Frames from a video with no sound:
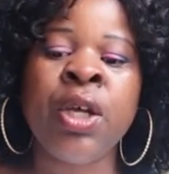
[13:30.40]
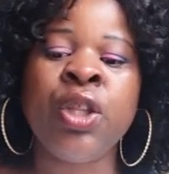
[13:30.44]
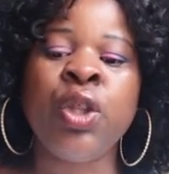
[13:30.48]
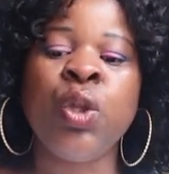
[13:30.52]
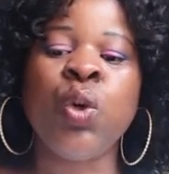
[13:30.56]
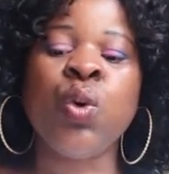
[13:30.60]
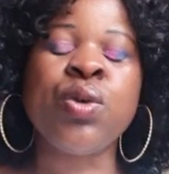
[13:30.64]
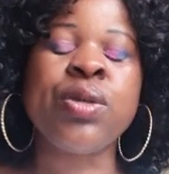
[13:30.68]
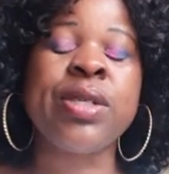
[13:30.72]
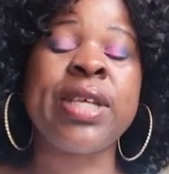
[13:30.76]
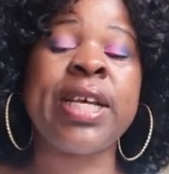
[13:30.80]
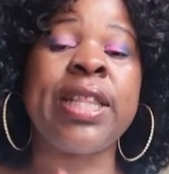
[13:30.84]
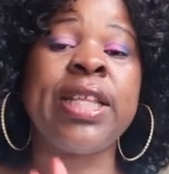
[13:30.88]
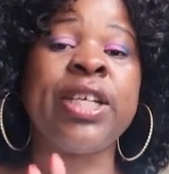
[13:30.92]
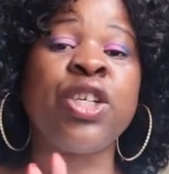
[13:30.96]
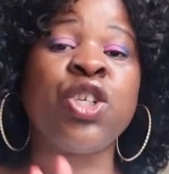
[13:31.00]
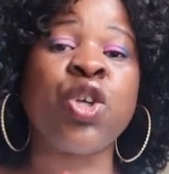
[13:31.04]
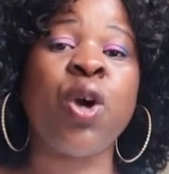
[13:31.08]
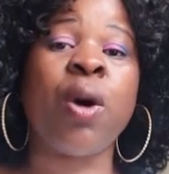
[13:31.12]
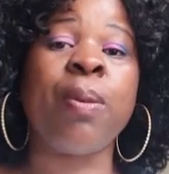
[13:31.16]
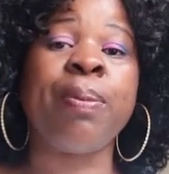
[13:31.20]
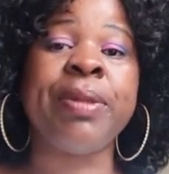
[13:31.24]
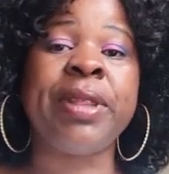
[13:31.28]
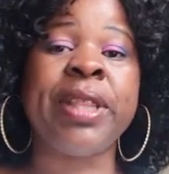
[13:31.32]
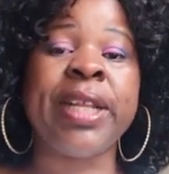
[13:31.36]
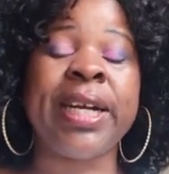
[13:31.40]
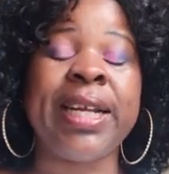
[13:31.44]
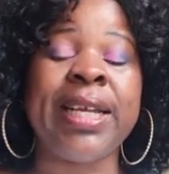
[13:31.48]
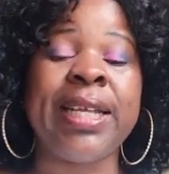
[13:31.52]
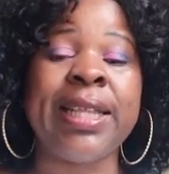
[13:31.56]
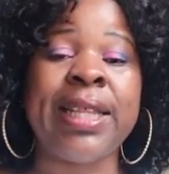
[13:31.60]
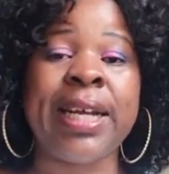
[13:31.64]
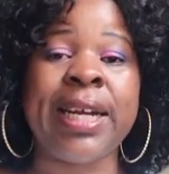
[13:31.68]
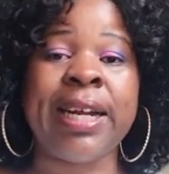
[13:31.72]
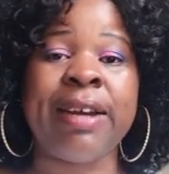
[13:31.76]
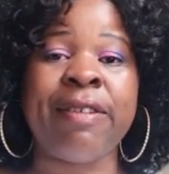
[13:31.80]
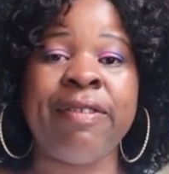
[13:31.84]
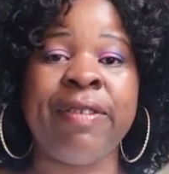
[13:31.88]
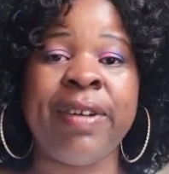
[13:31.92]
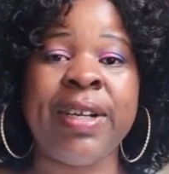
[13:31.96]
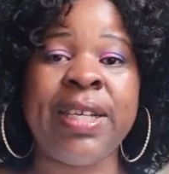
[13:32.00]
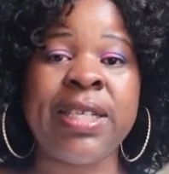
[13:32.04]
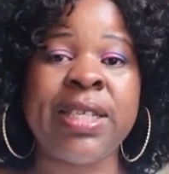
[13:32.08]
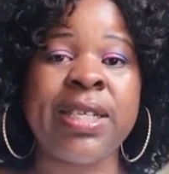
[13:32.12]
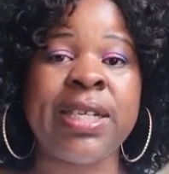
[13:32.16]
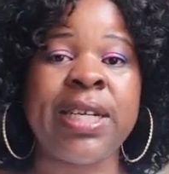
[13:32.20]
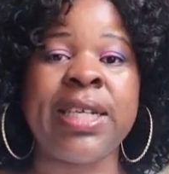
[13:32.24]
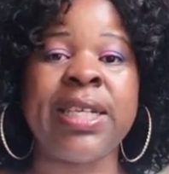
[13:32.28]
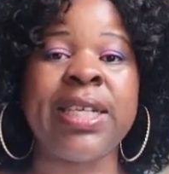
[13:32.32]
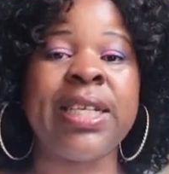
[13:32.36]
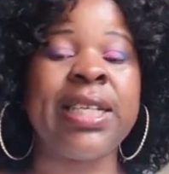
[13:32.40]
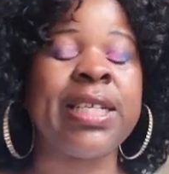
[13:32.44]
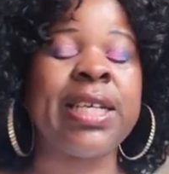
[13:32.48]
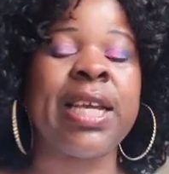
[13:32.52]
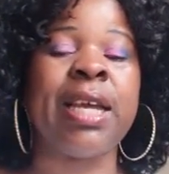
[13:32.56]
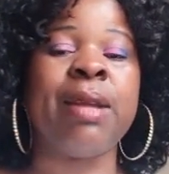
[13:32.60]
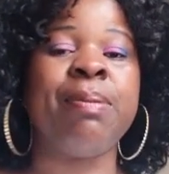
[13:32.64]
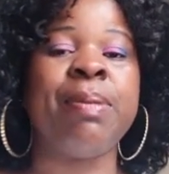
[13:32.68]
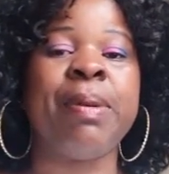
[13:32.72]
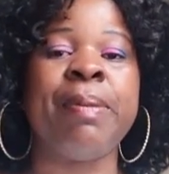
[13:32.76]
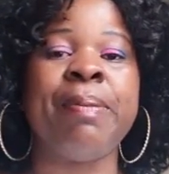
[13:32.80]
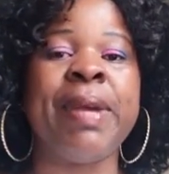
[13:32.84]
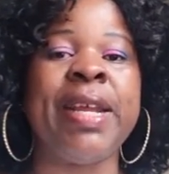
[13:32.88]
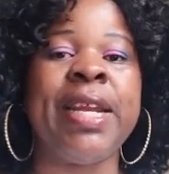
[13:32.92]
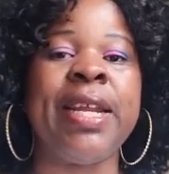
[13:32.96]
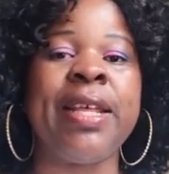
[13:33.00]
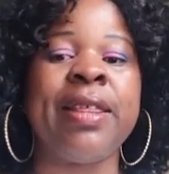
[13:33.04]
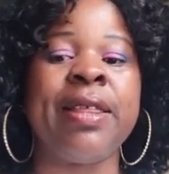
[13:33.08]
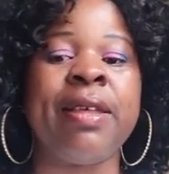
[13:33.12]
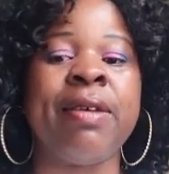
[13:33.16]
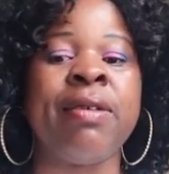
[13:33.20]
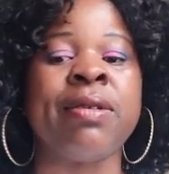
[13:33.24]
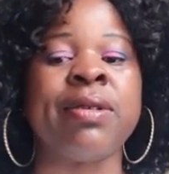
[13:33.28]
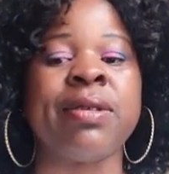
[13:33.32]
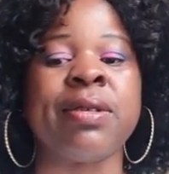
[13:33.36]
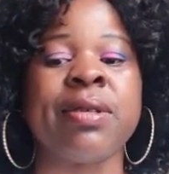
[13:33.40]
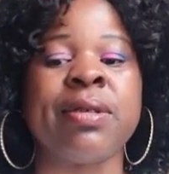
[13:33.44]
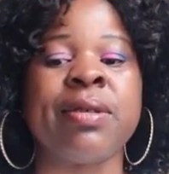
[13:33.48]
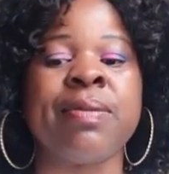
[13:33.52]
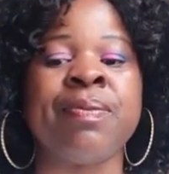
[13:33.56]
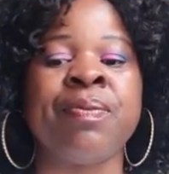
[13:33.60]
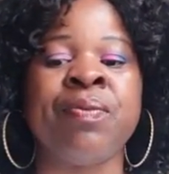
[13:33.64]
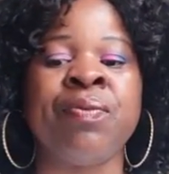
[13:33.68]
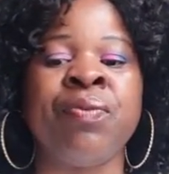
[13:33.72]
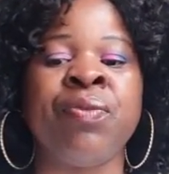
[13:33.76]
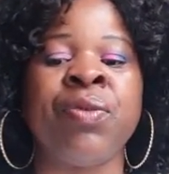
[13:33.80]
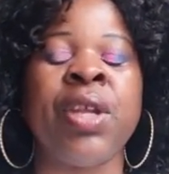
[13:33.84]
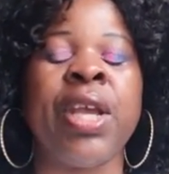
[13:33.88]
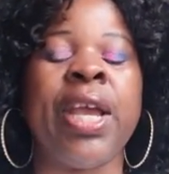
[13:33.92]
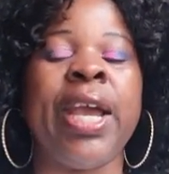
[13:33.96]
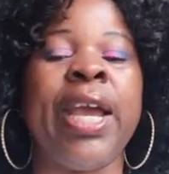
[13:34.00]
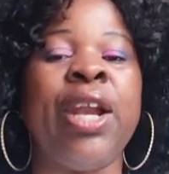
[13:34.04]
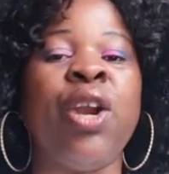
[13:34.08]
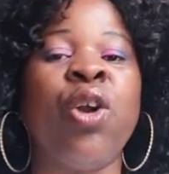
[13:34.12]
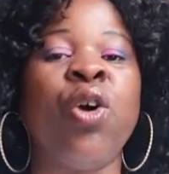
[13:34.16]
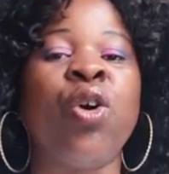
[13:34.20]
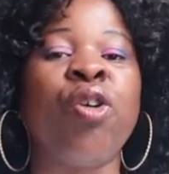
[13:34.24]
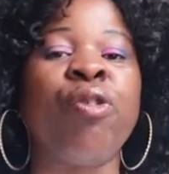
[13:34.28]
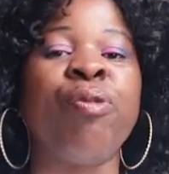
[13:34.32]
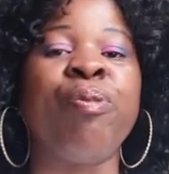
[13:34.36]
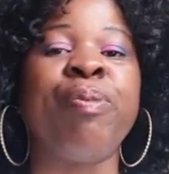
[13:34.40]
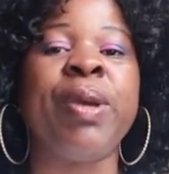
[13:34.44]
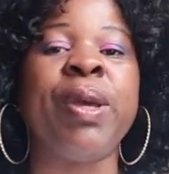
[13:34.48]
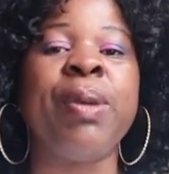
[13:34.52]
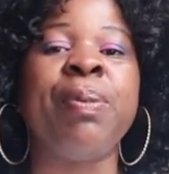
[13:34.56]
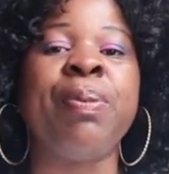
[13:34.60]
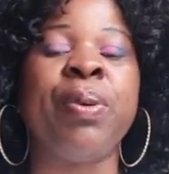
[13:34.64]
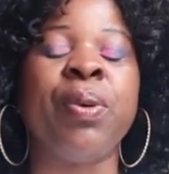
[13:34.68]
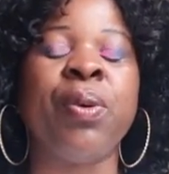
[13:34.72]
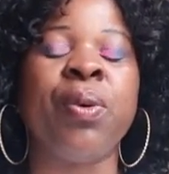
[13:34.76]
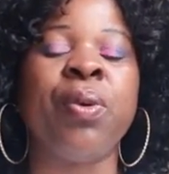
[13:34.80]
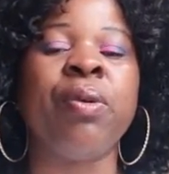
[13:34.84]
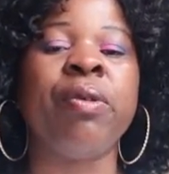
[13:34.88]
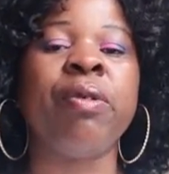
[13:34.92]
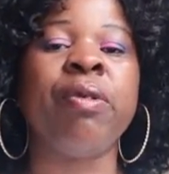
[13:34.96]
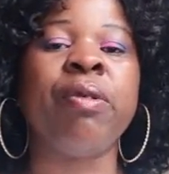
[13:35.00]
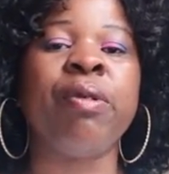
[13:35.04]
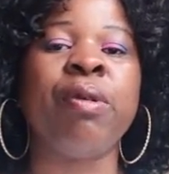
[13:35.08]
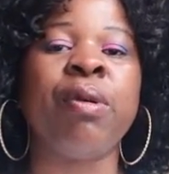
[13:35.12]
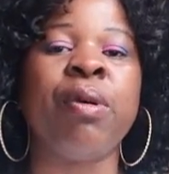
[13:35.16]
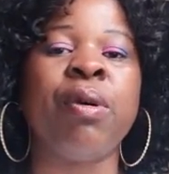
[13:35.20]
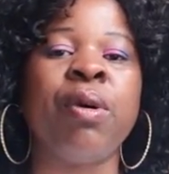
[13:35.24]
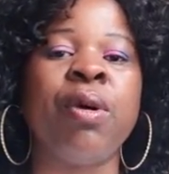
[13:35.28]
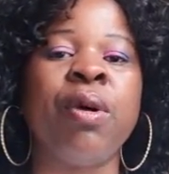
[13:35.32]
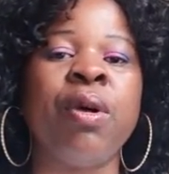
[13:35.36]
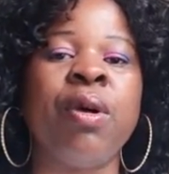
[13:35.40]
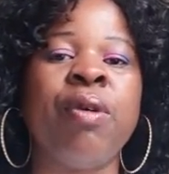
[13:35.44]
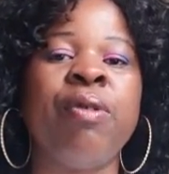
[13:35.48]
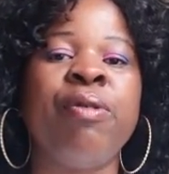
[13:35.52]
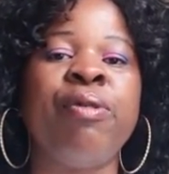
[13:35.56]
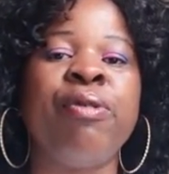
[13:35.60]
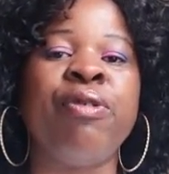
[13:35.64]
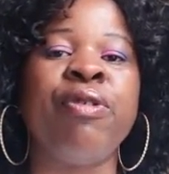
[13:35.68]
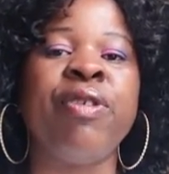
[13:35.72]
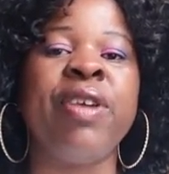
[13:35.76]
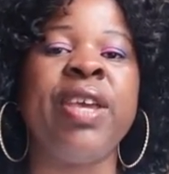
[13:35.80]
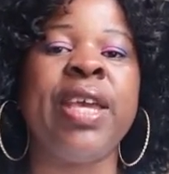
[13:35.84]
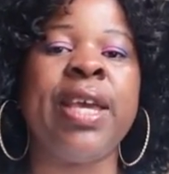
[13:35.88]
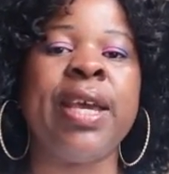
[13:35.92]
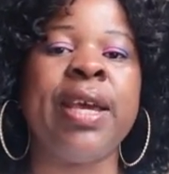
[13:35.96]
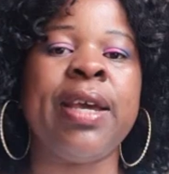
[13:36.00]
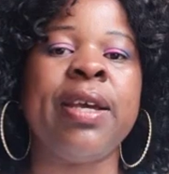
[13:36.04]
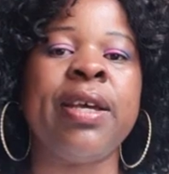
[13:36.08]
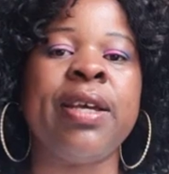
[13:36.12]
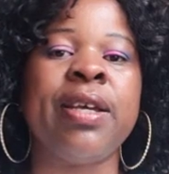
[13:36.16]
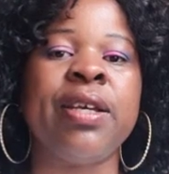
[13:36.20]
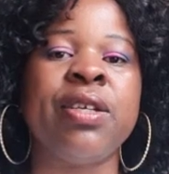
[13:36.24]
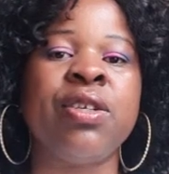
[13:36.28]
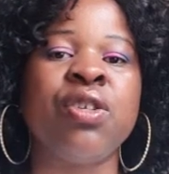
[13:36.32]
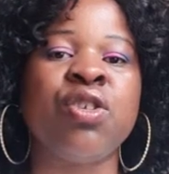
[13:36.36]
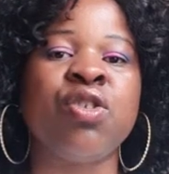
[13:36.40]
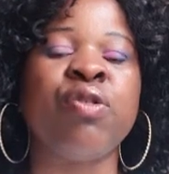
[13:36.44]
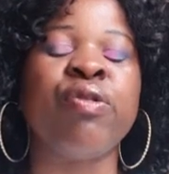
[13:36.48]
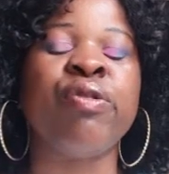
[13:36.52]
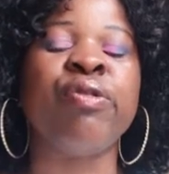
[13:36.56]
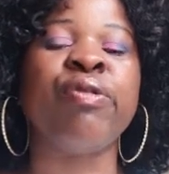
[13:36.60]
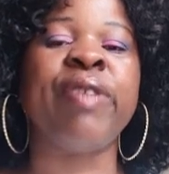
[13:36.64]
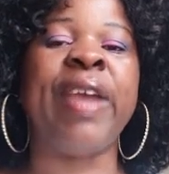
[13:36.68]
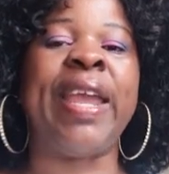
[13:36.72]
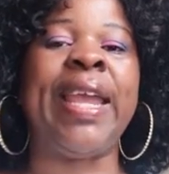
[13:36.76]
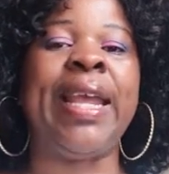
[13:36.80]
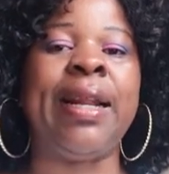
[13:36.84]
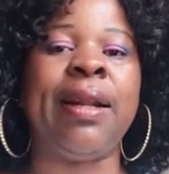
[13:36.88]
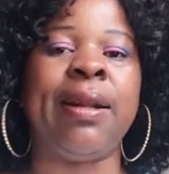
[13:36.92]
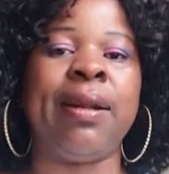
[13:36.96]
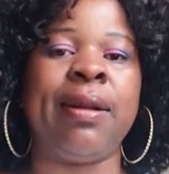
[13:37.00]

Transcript: Those are the top three that I've listed. It can be many things. A lot of people fear to fail.